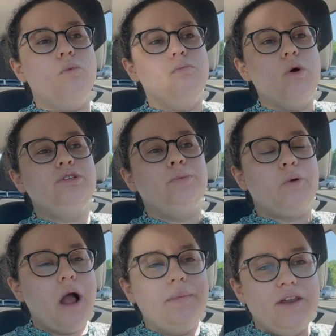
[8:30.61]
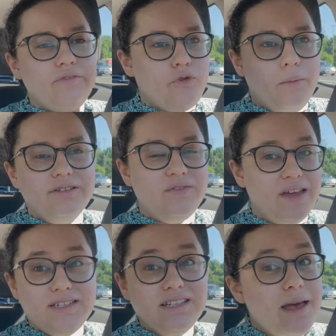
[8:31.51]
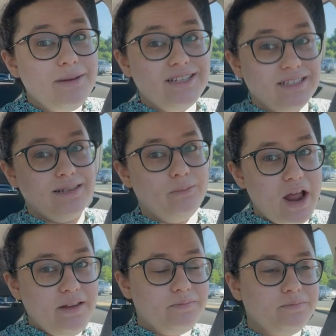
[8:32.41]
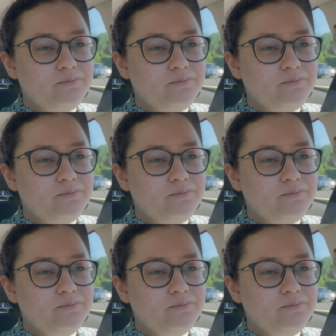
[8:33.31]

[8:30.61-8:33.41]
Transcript: most prominent forms of anti-Semitism, right?